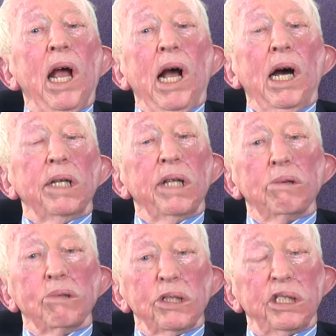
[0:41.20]

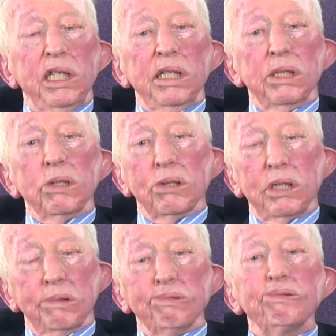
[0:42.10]
That was in an
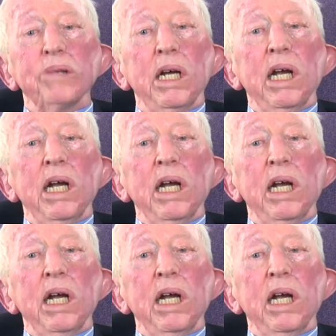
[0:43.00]
autumn.